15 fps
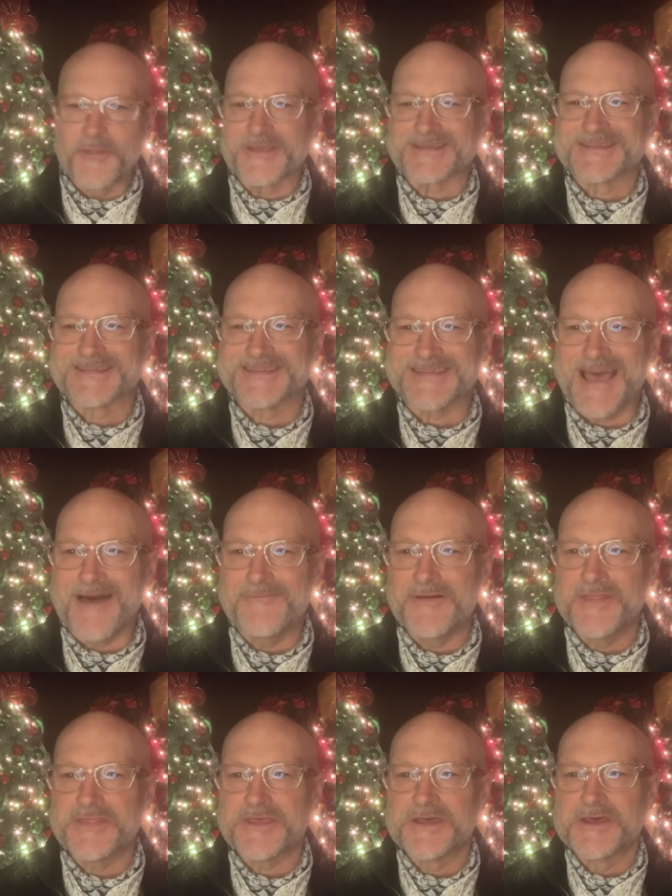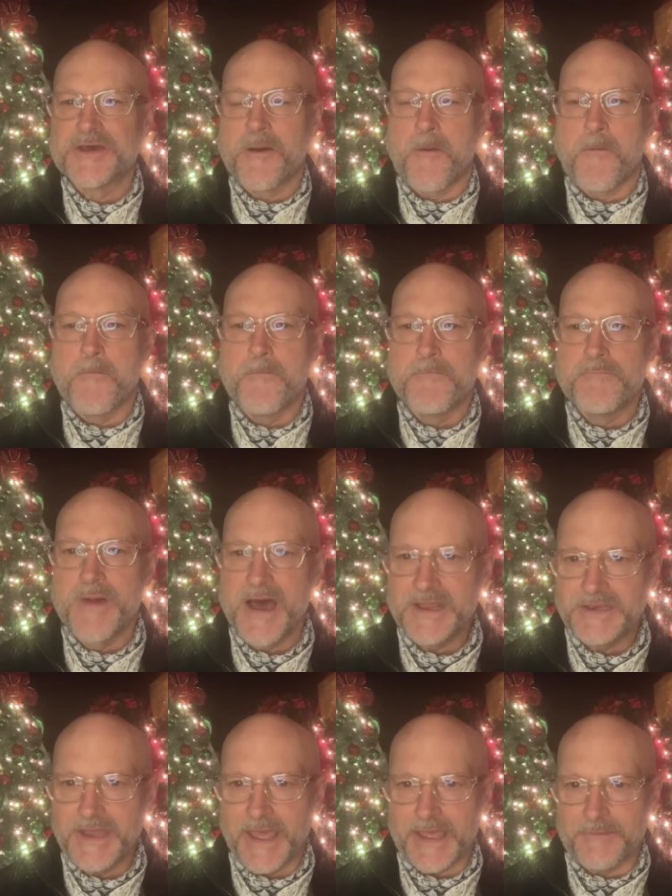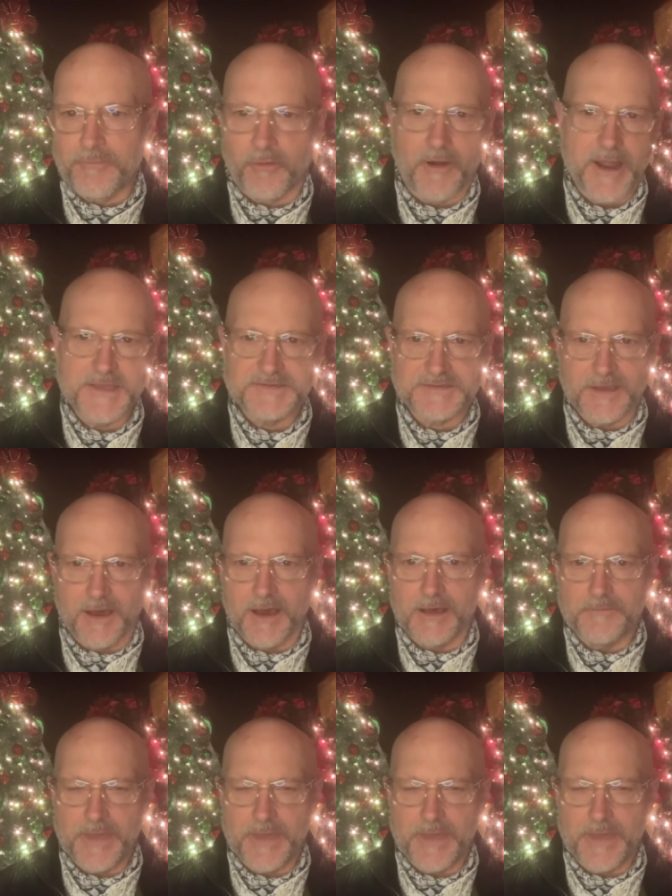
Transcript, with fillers: 7th, Monday. Praise God.